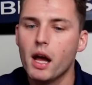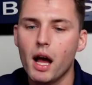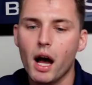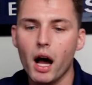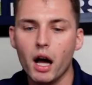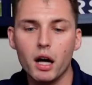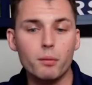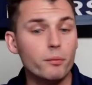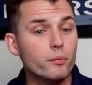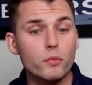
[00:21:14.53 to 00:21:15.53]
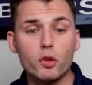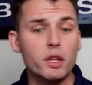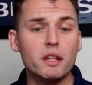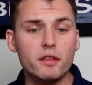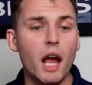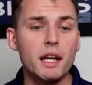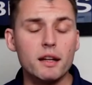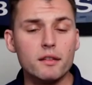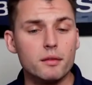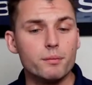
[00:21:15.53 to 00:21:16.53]
Um, so these
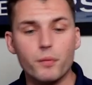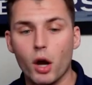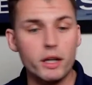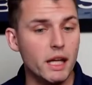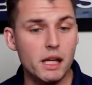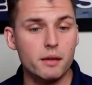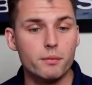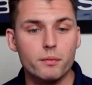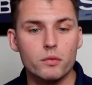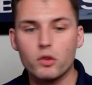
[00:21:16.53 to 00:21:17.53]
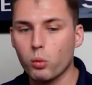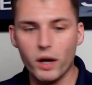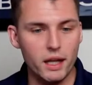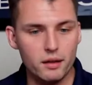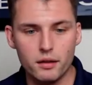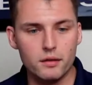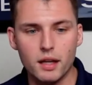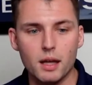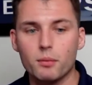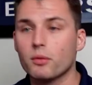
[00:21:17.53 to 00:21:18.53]
signings are key to winning
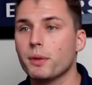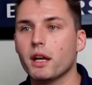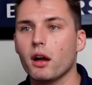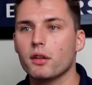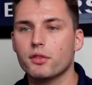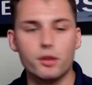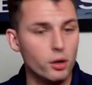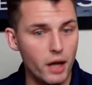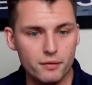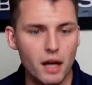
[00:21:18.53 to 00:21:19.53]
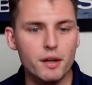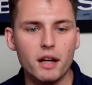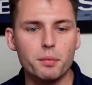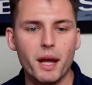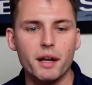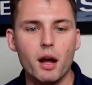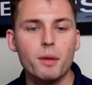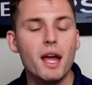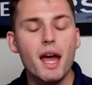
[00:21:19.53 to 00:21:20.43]
teams because, you know, you have to have an X man up.